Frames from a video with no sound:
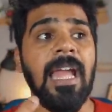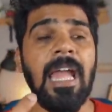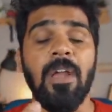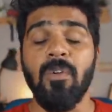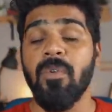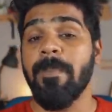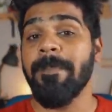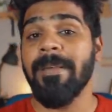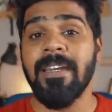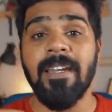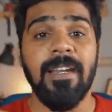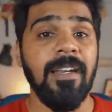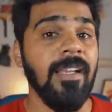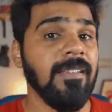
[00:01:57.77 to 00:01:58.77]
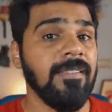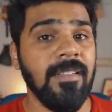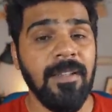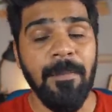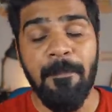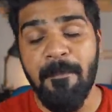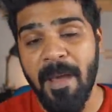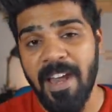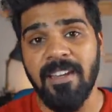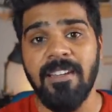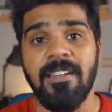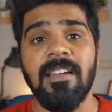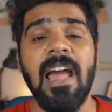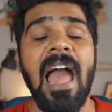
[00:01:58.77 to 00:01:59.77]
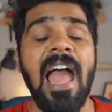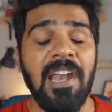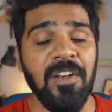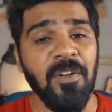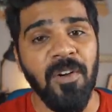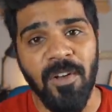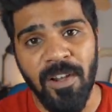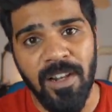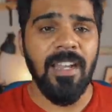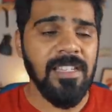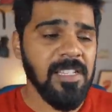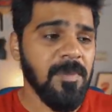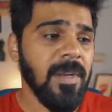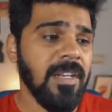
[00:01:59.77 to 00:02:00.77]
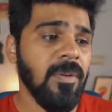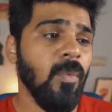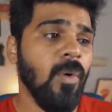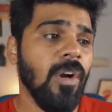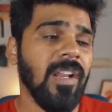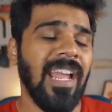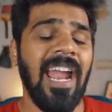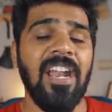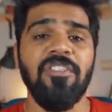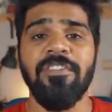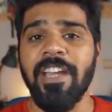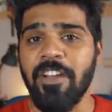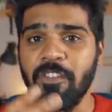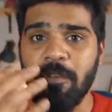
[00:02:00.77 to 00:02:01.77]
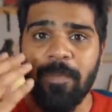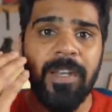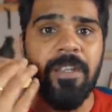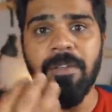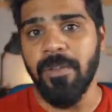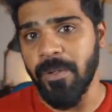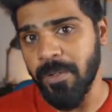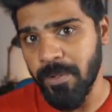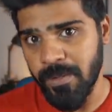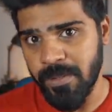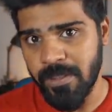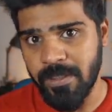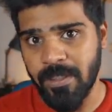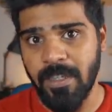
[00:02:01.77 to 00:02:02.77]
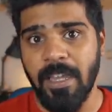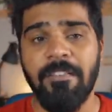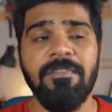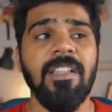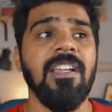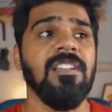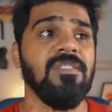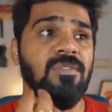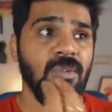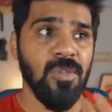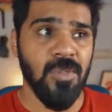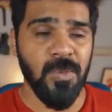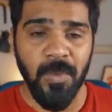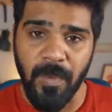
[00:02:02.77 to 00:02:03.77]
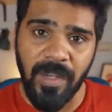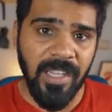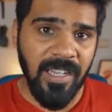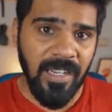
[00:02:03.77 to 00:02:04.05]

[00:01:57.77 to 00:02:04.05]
equipment doesn't matter at all. Doesn't matter what kind of equipment you use, if there is no story